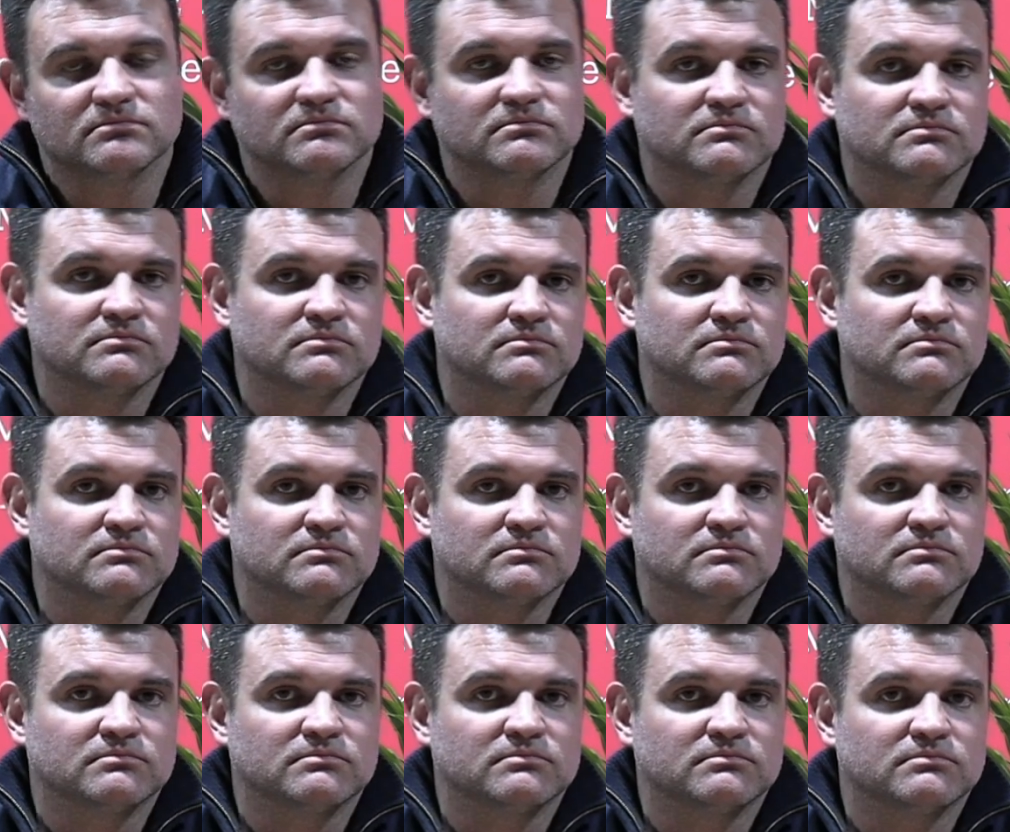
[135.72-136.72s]

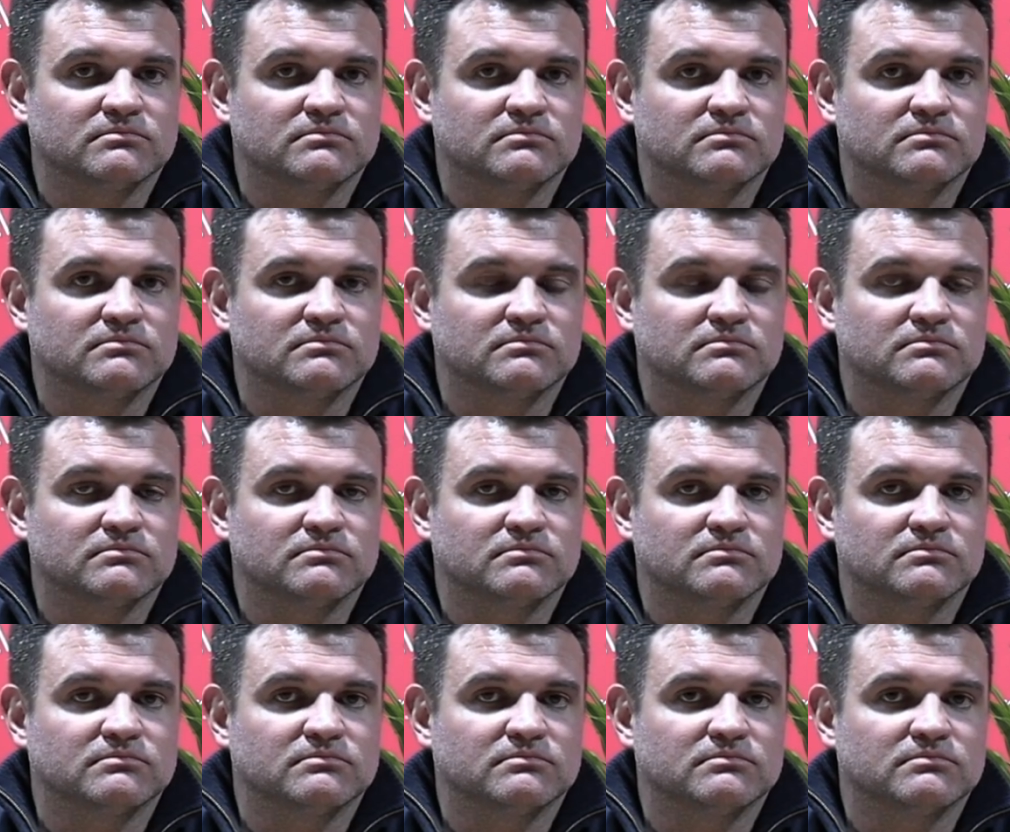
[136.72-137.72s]

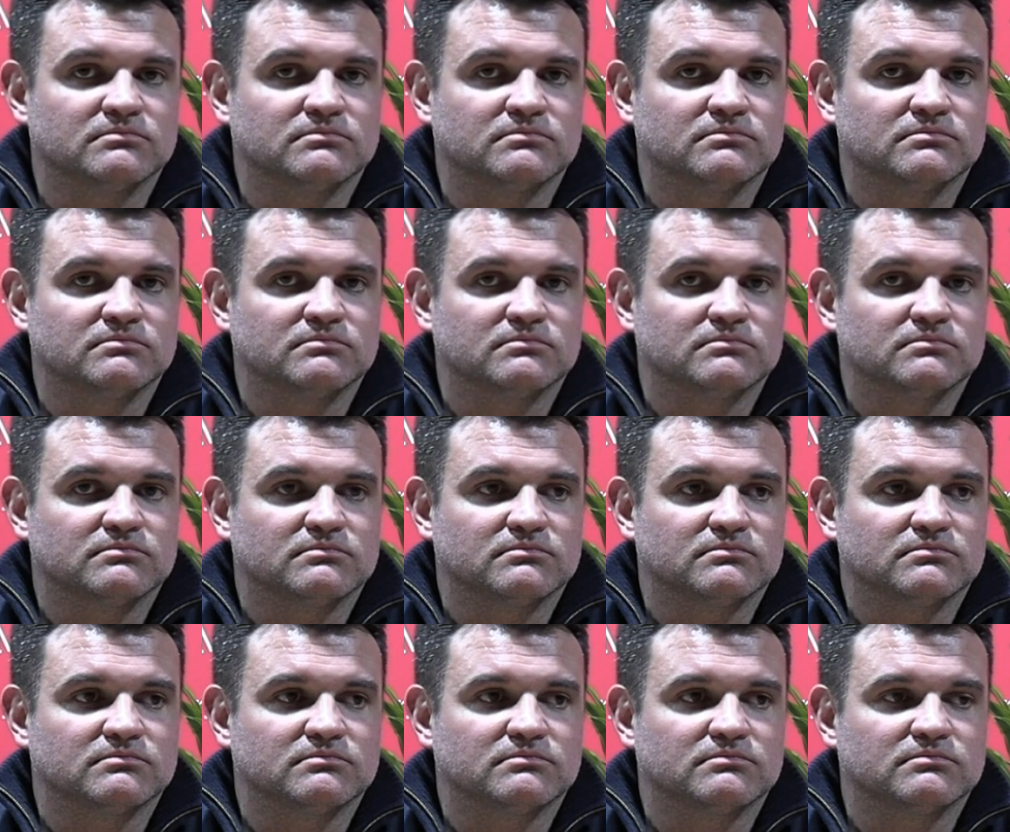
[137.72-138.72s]

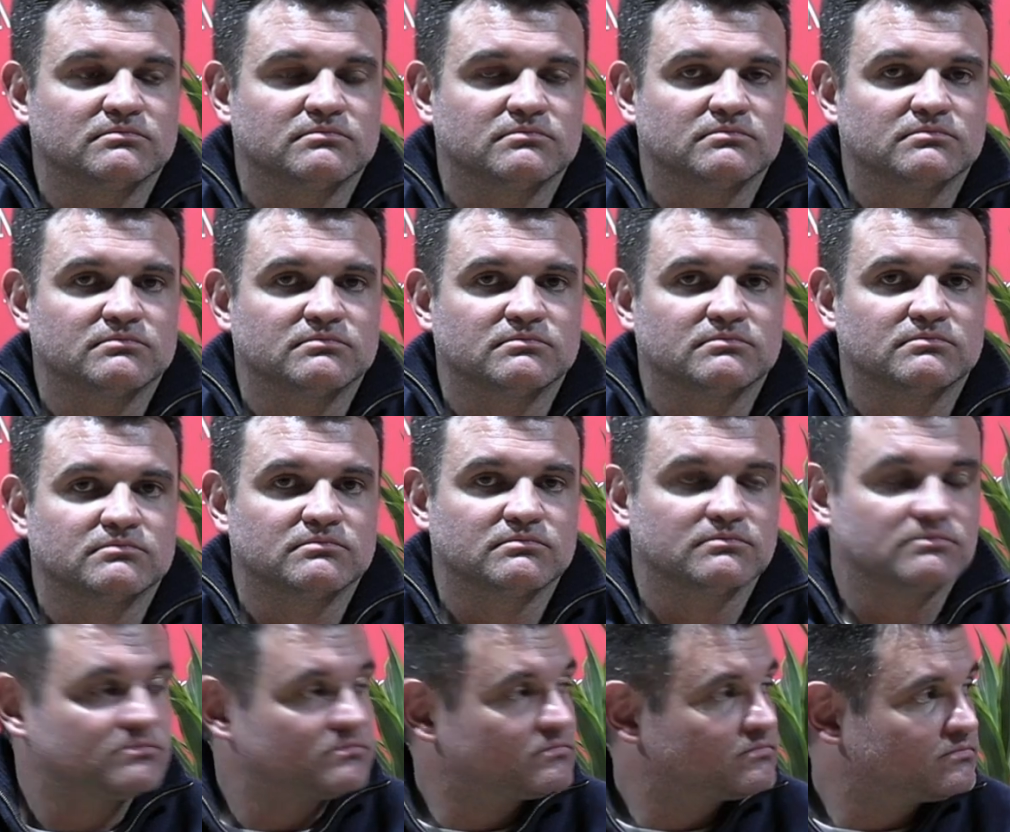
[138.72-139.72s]

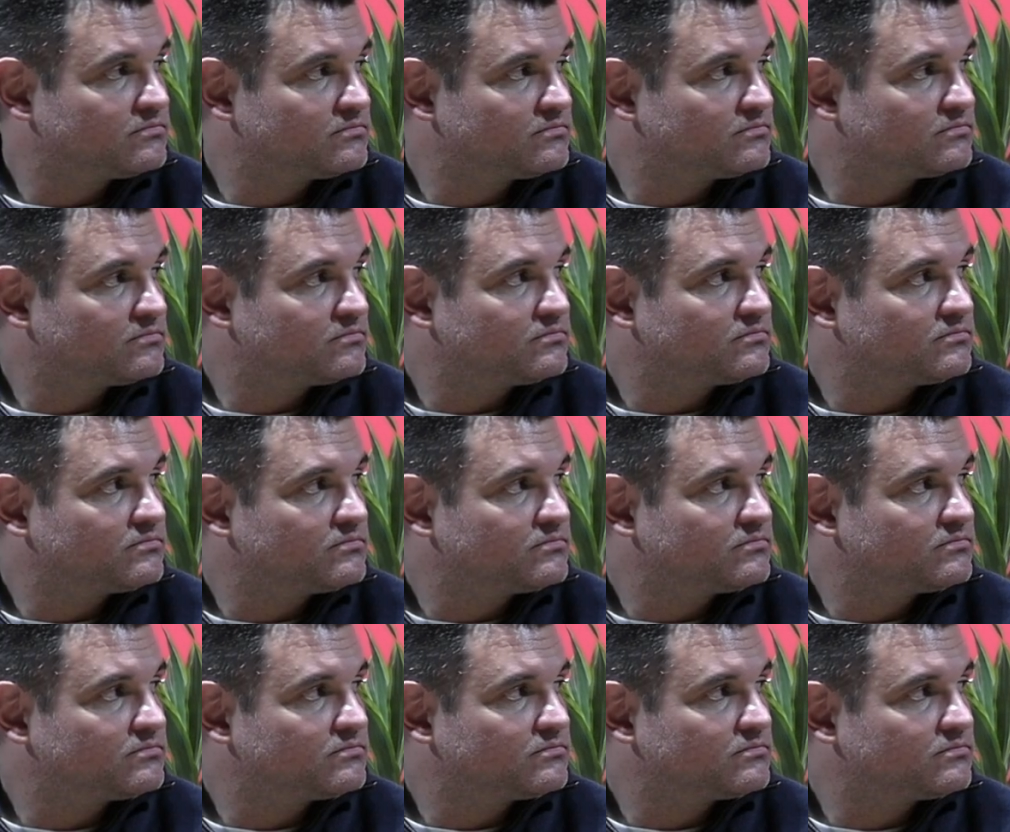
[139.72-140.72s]

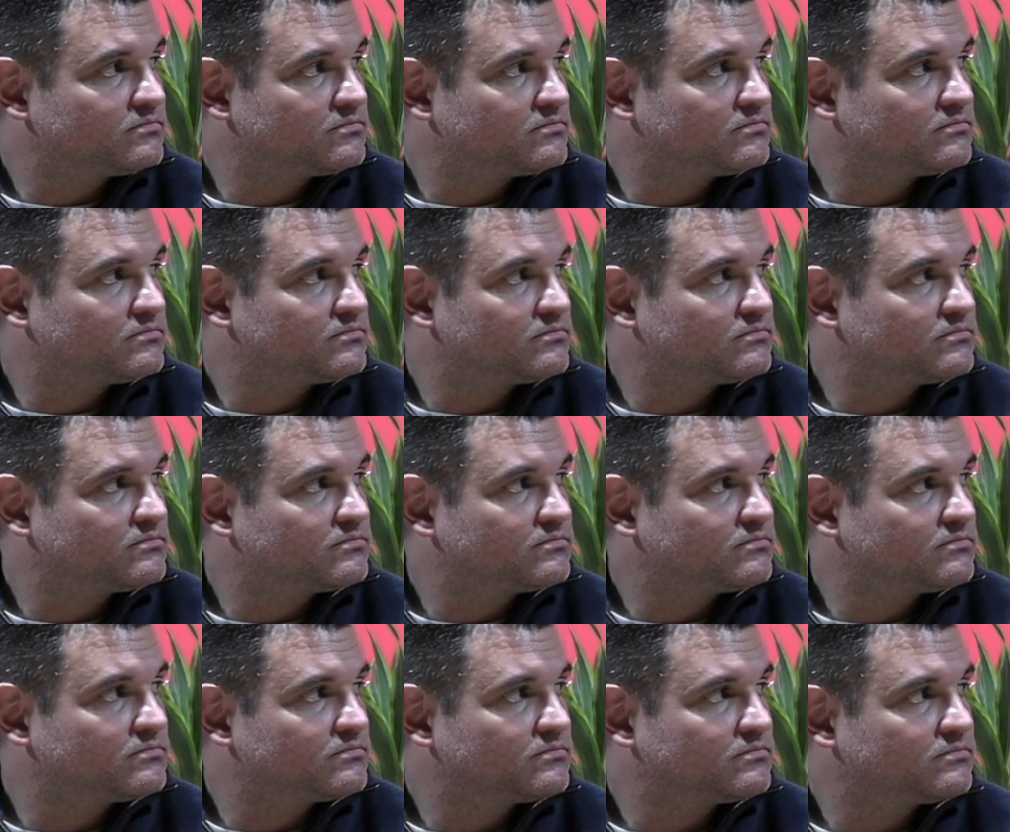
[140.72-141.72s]

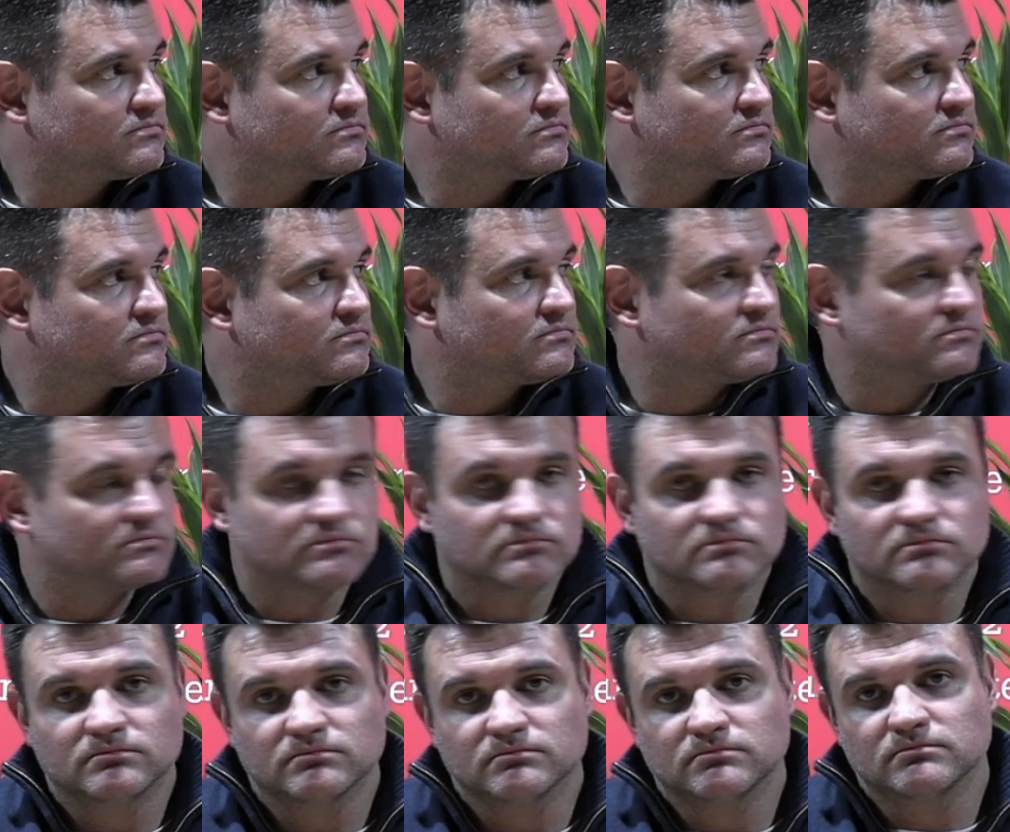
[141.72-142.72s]

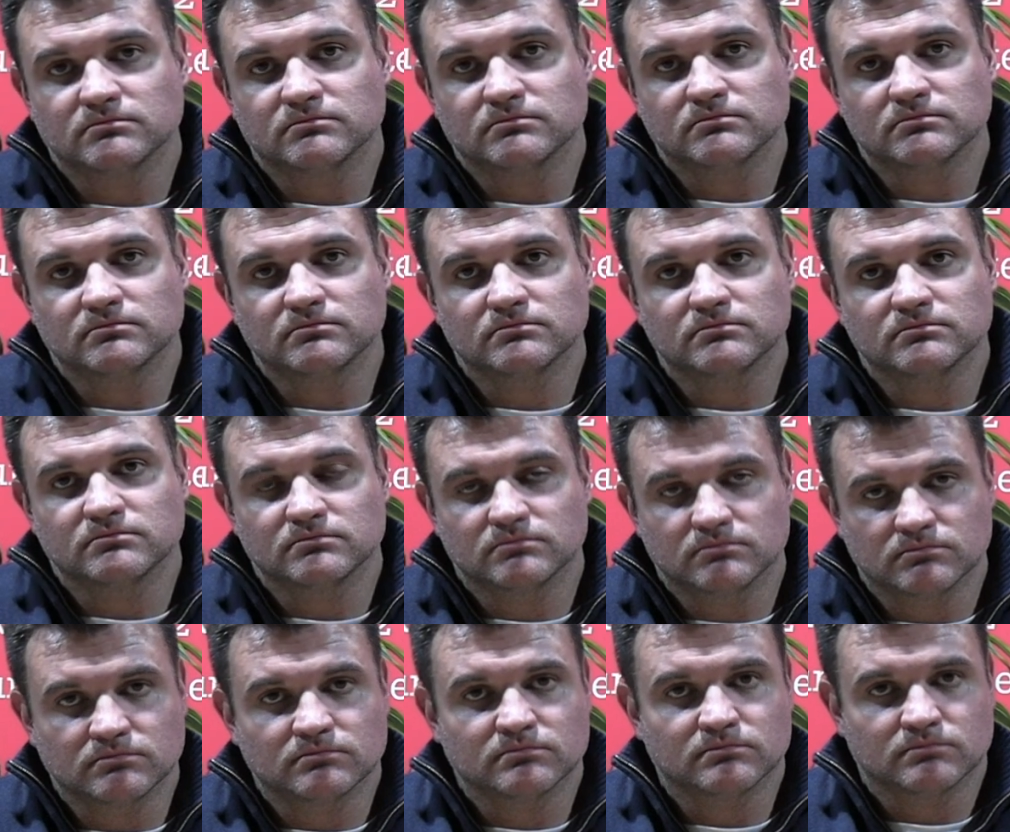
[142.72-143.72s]
[no speech]